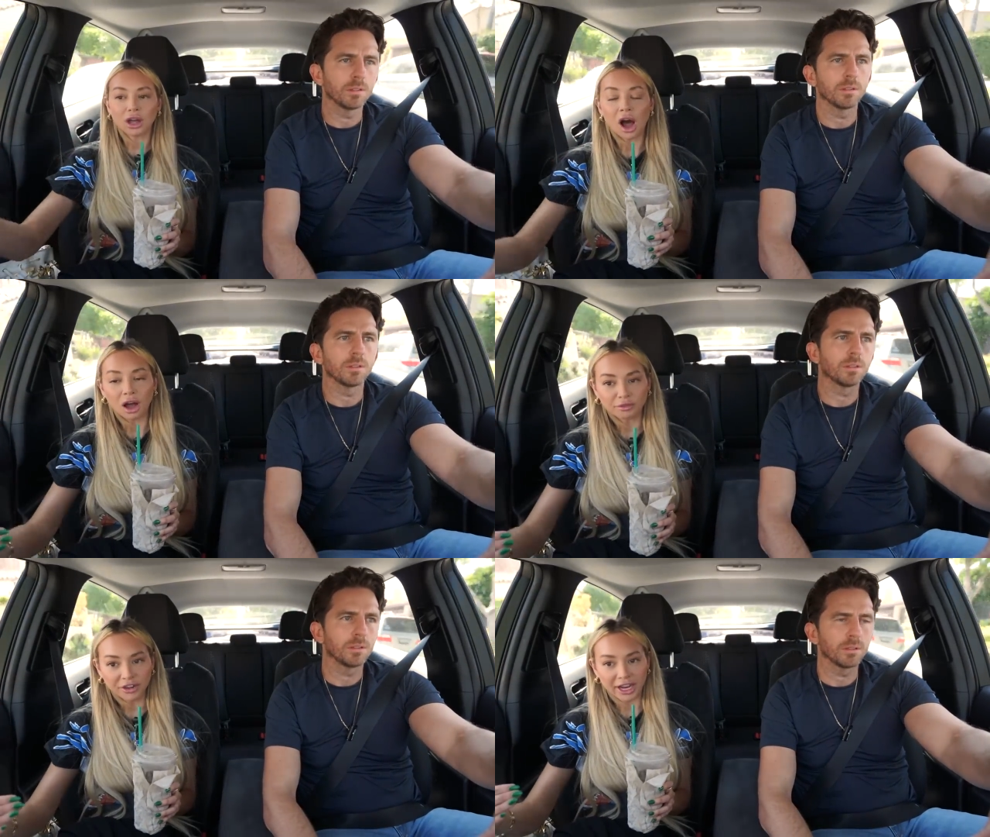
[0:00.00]

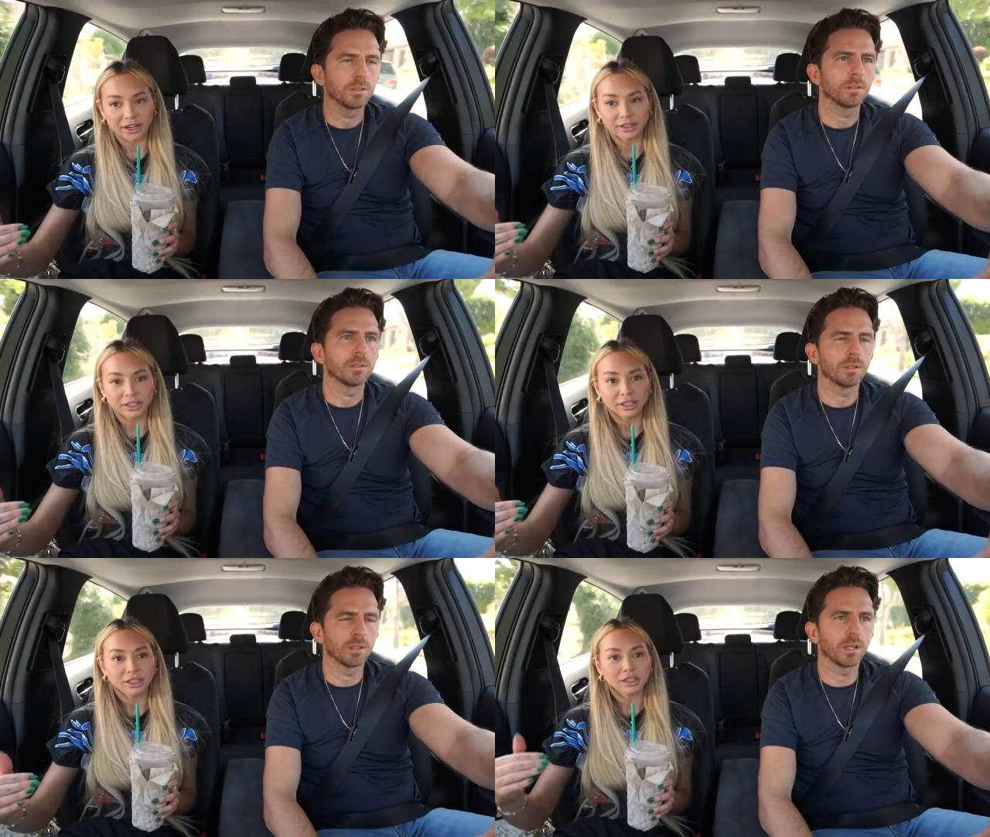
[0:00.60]
Speaker 1: confident.
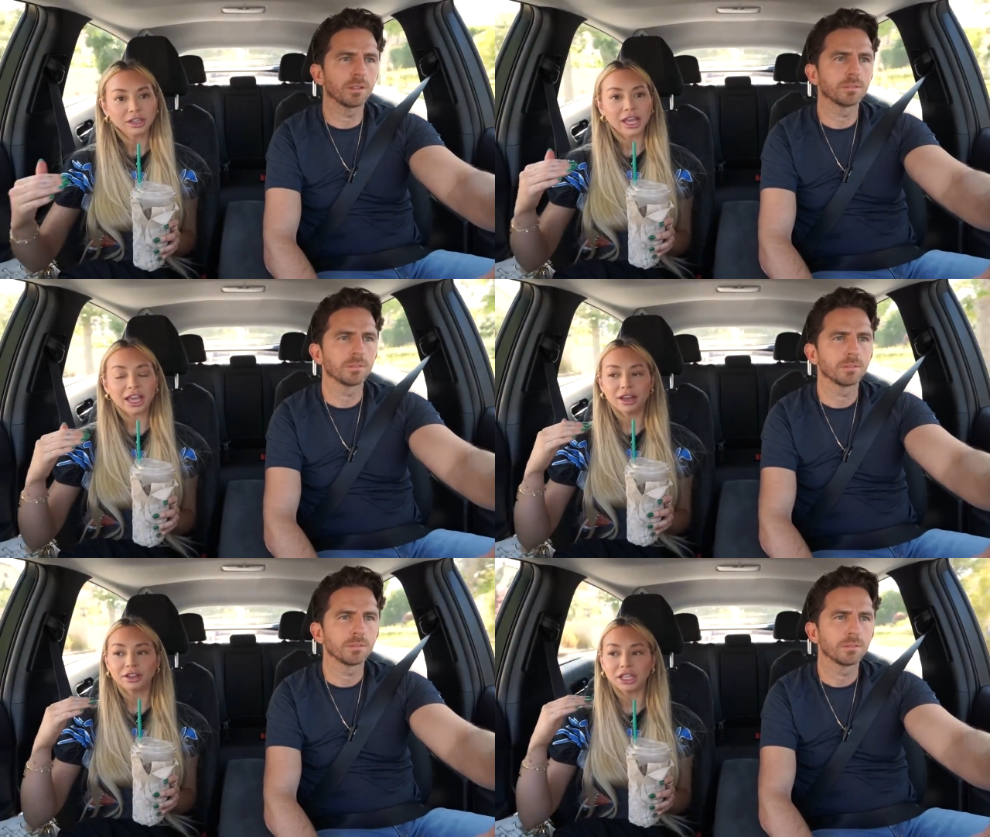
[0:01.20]
Okay.
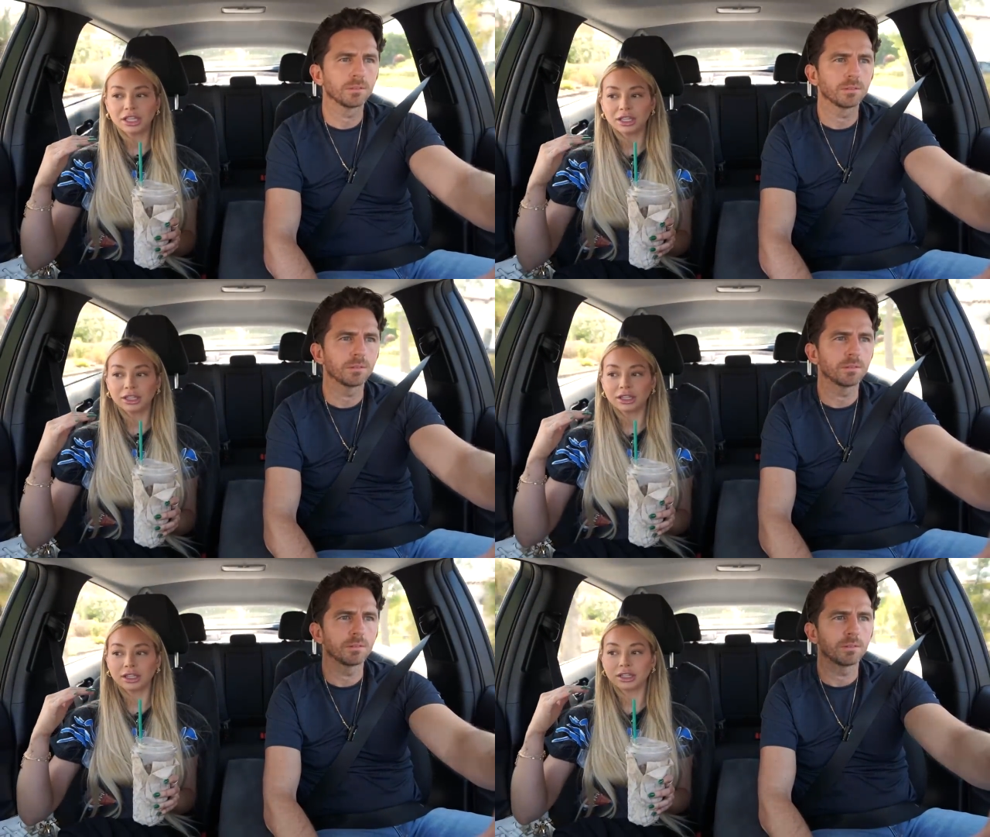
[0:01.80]
Like,
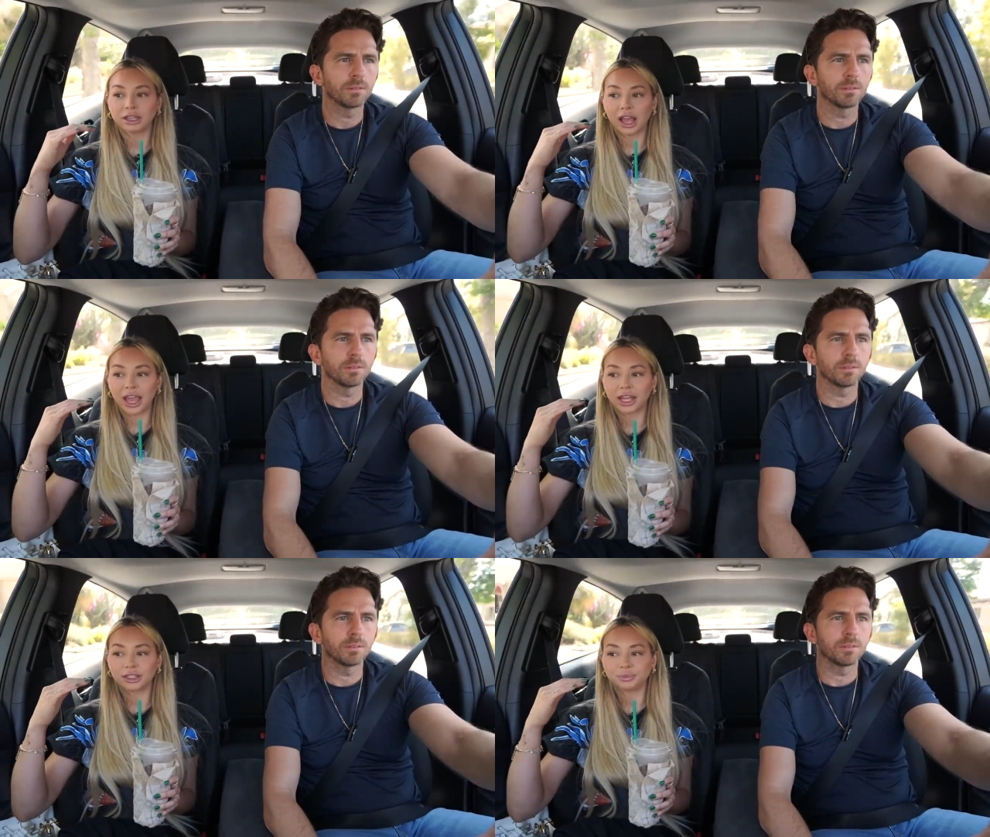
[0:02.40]

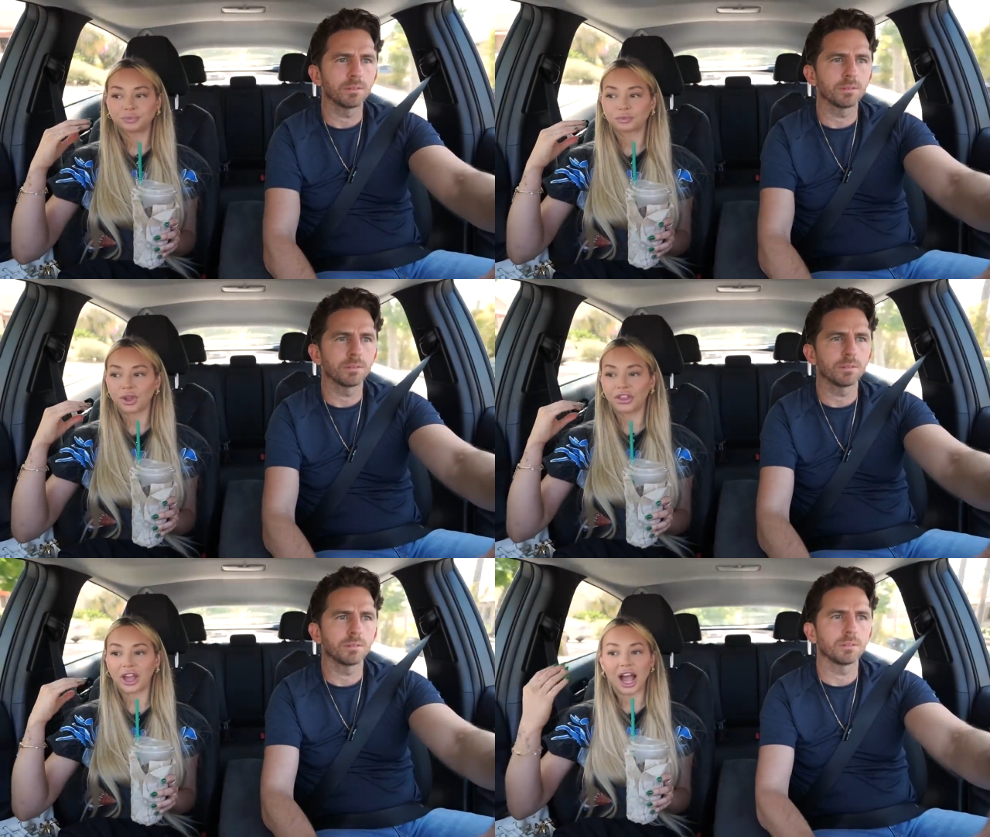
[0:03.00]
like
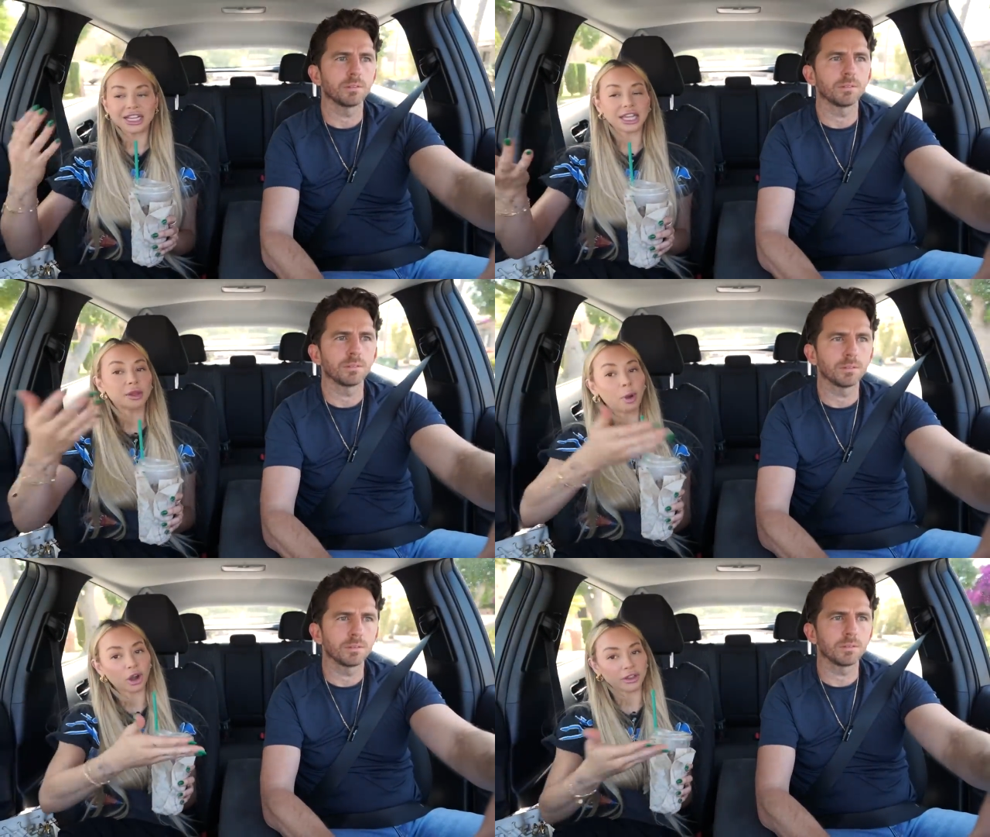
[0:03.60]
the guys
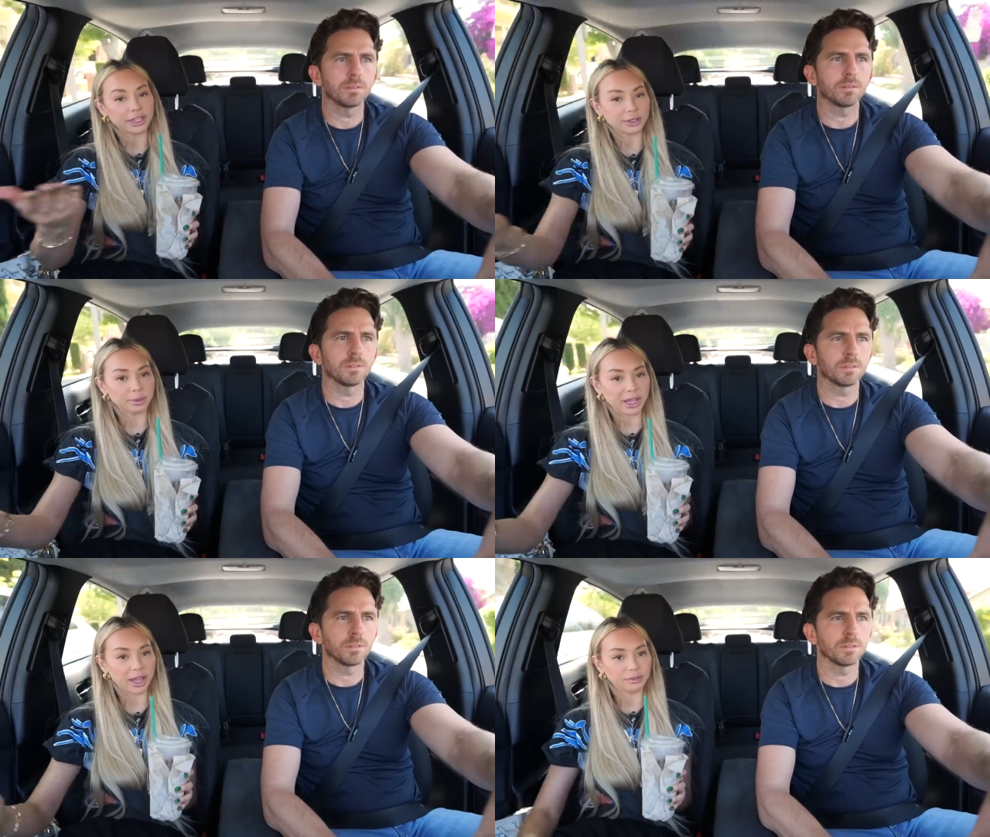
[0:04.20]
at the party
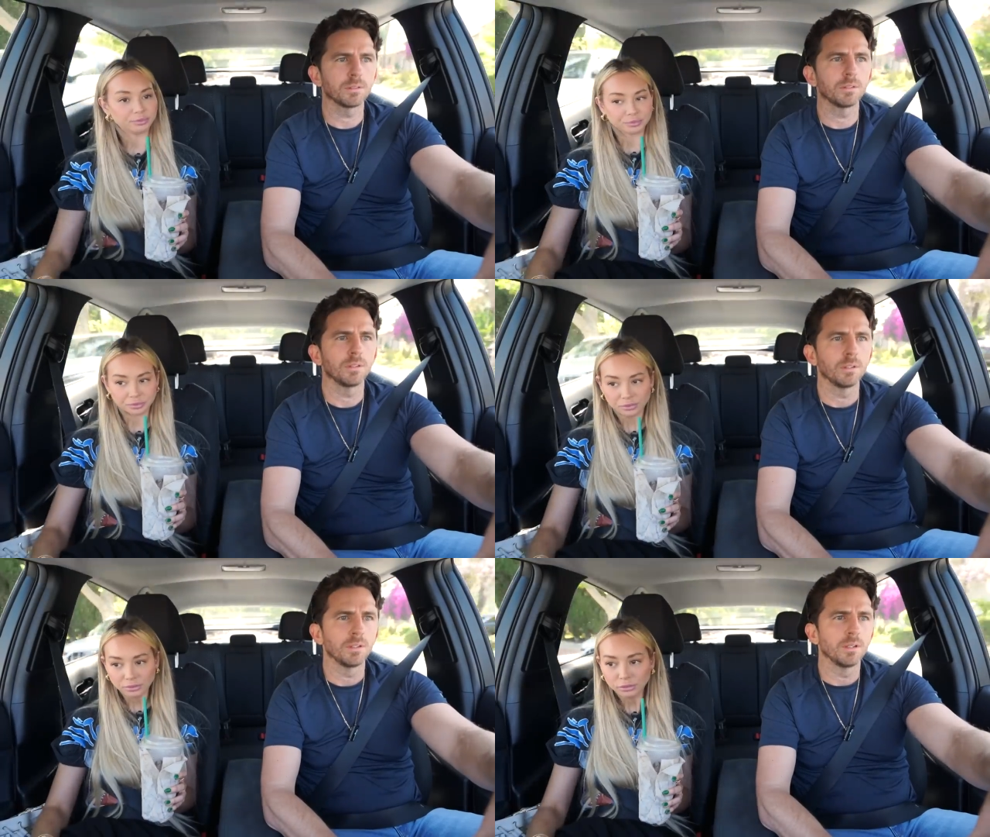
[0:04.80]
this weekend.
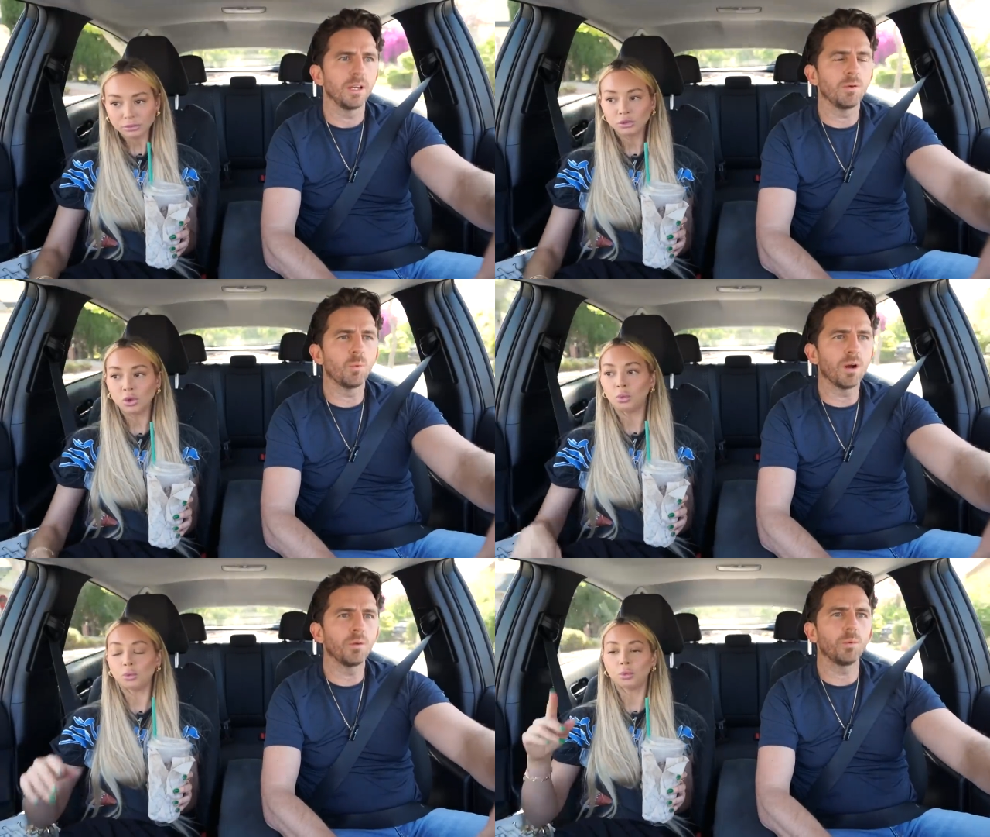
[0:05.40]

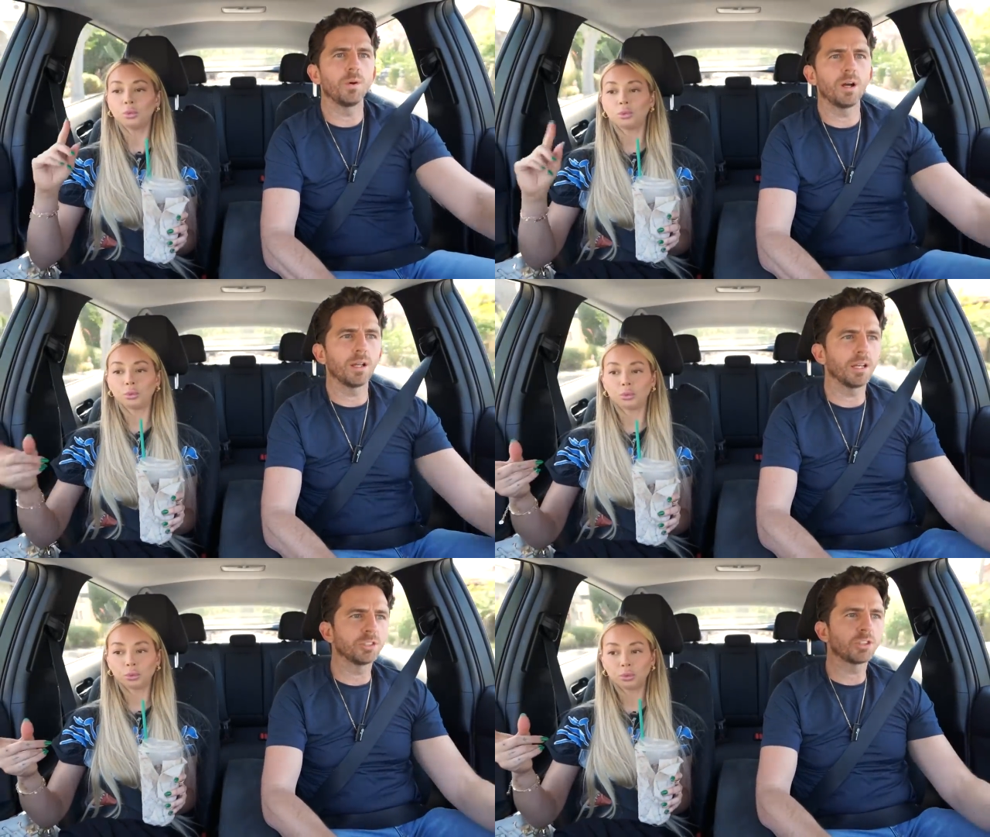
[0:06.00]
Speaker 2: And what,
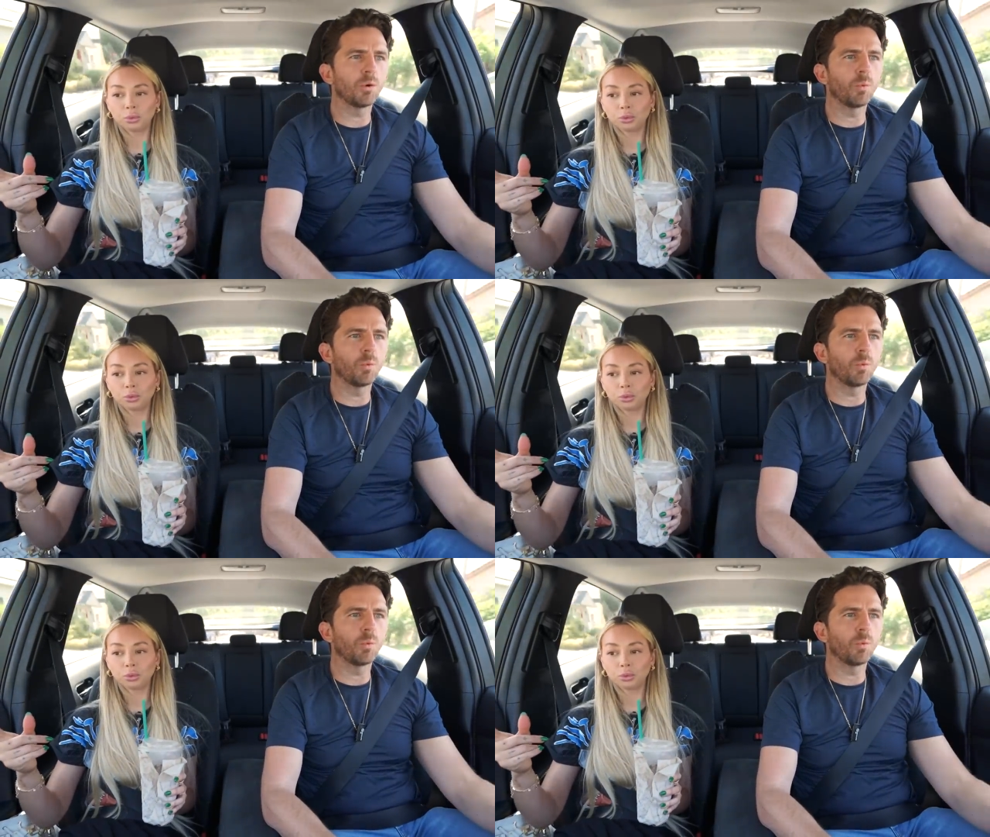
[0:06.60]
uh, like, so